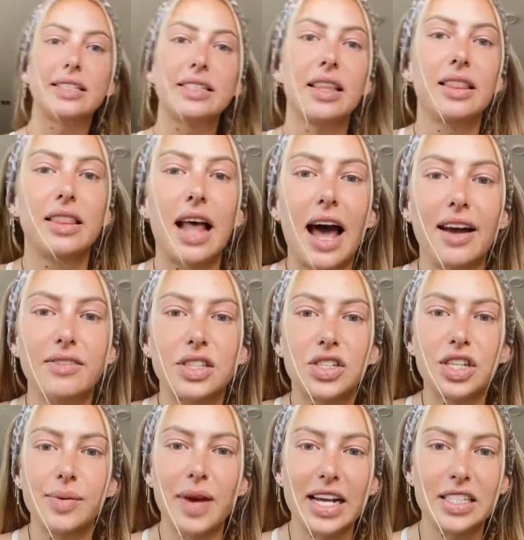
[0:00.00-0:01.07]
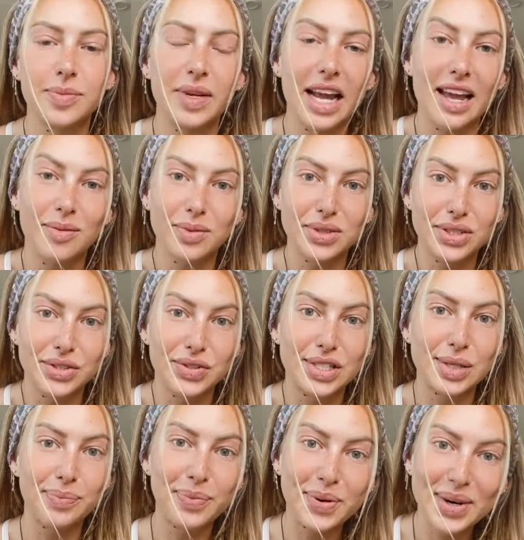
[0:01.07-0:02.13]
that this live stream has been able
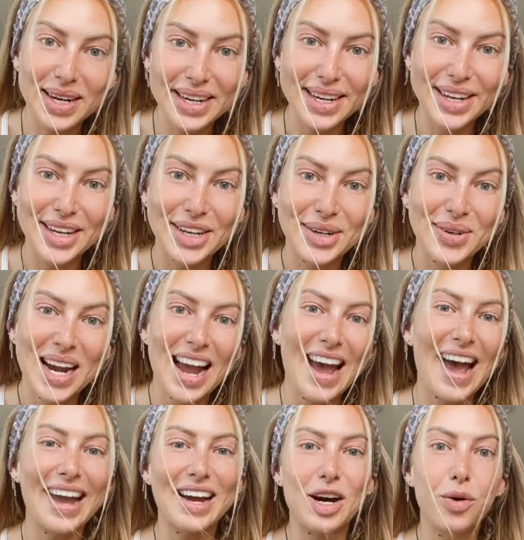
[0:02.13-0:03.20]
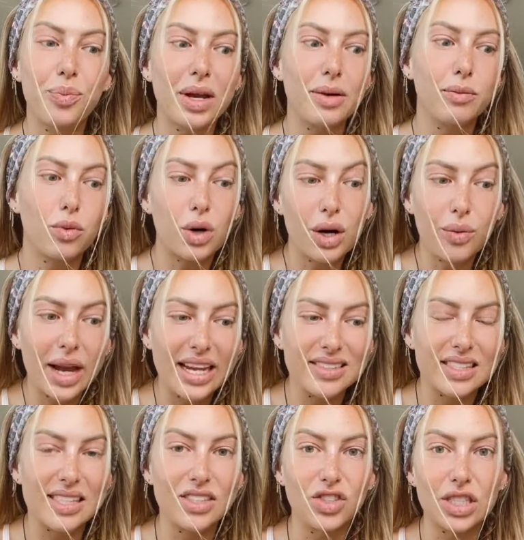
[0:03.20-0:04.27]
to support you. I hope in more
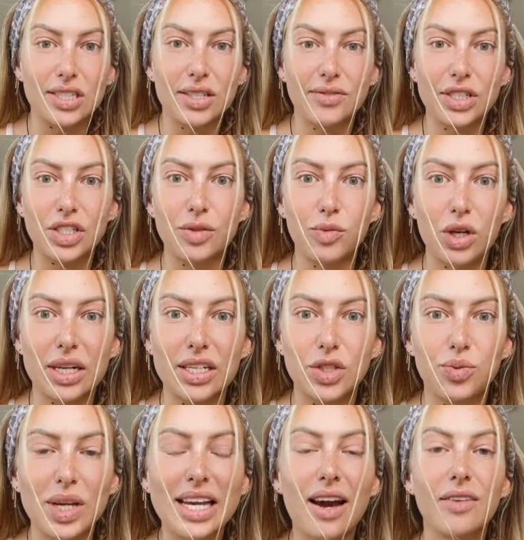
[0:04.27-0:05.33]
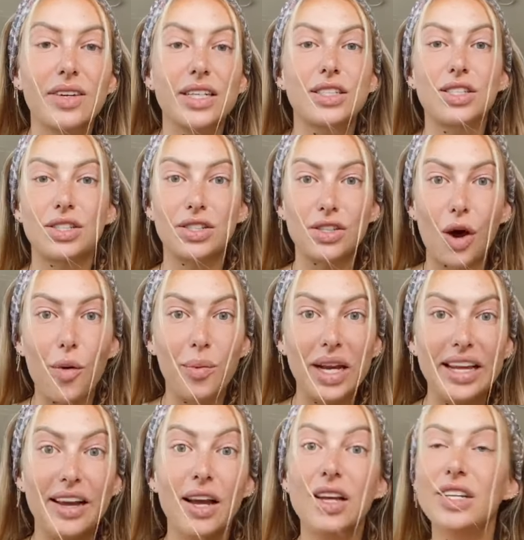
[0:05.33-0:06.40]
ways than just the vision board, because we covered so
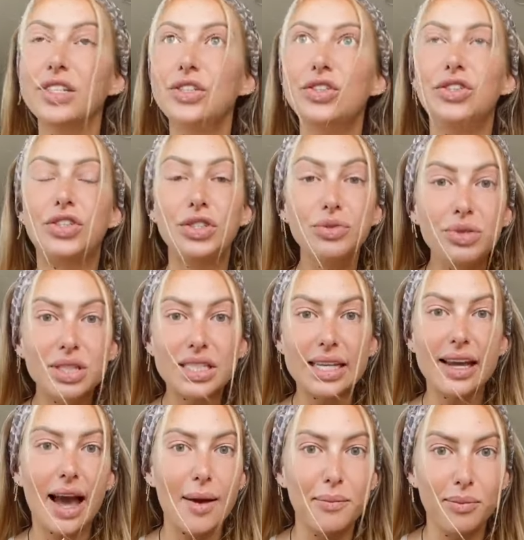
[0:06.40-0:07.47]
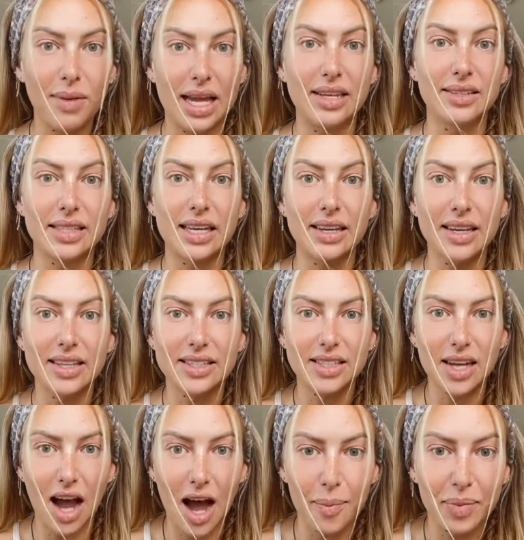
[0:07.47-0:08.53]
many juicy, amazing
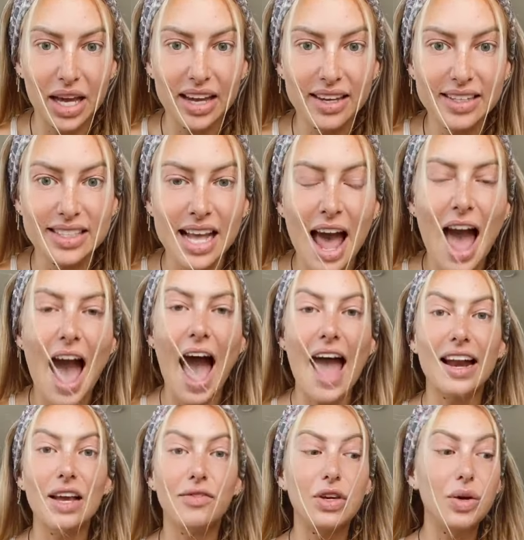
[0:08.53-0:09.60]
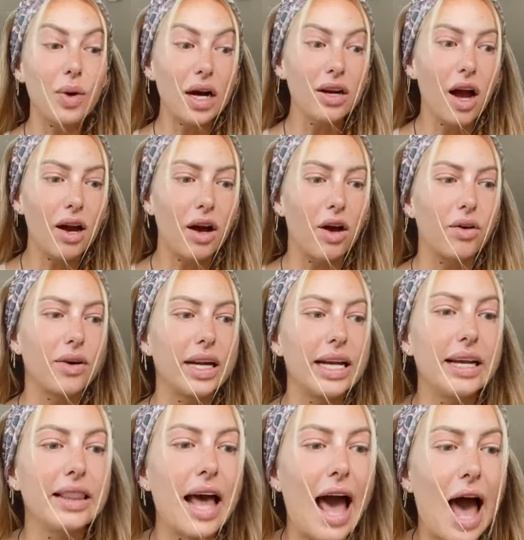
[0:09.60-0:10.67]
topics. And if you are not
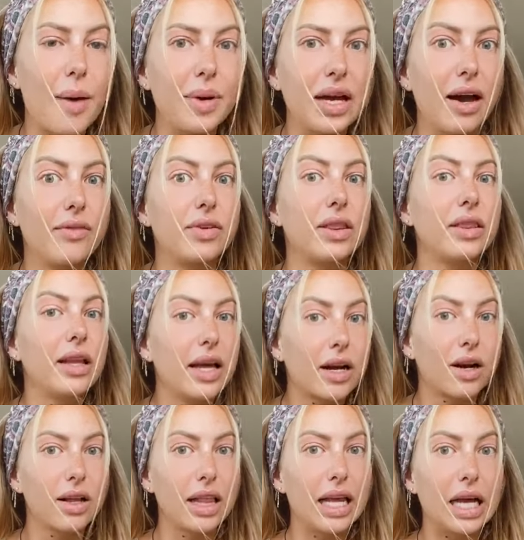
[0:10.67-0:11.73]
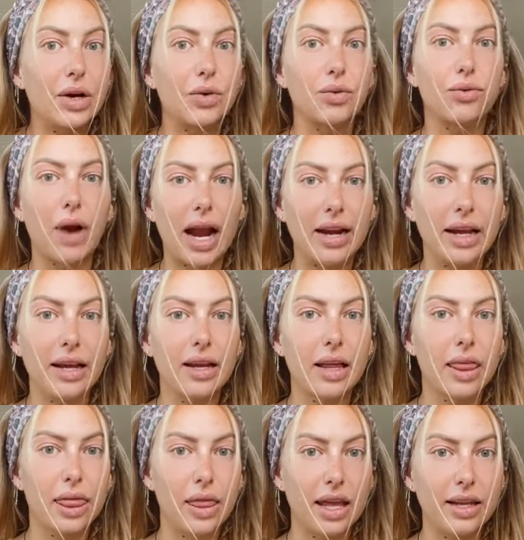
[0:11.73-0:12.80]
already in the habit of literally
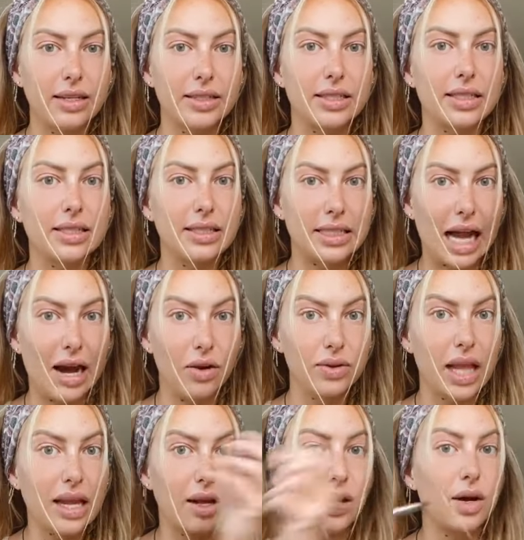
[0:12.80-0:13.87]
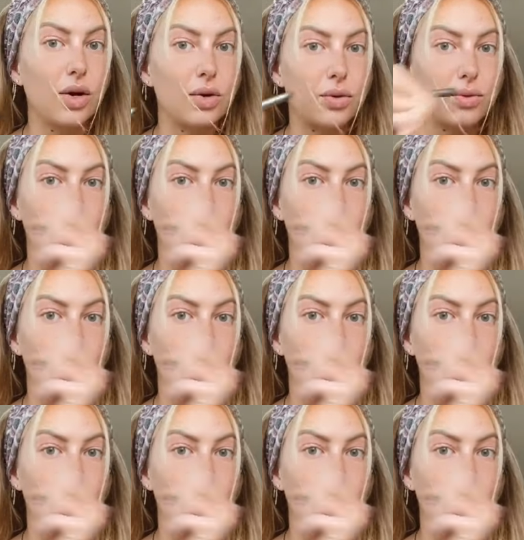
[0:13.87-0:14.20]
writing things down, like